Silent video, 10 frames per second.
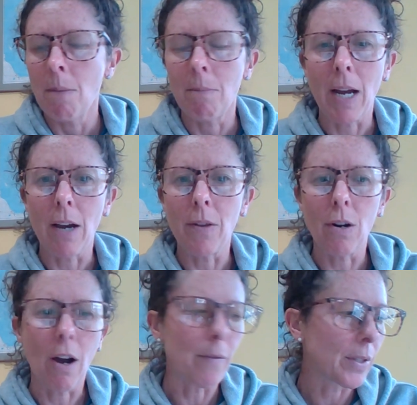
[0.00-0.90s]
My other
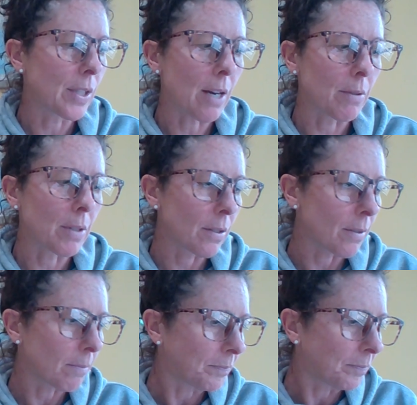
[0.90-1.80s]
office hours
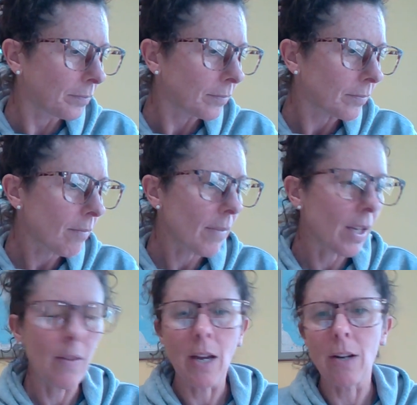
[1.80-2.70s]

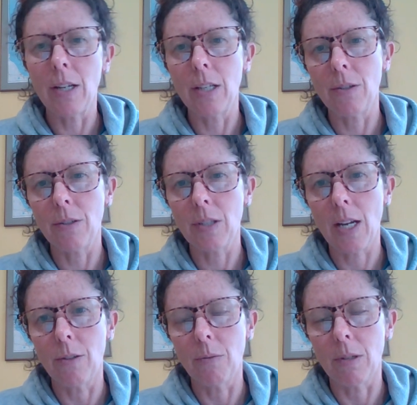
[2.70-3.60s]
that are in your
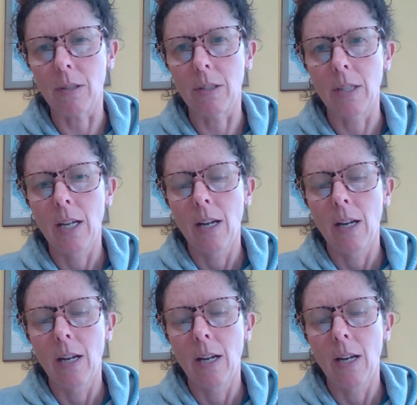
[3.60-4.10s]
schedule,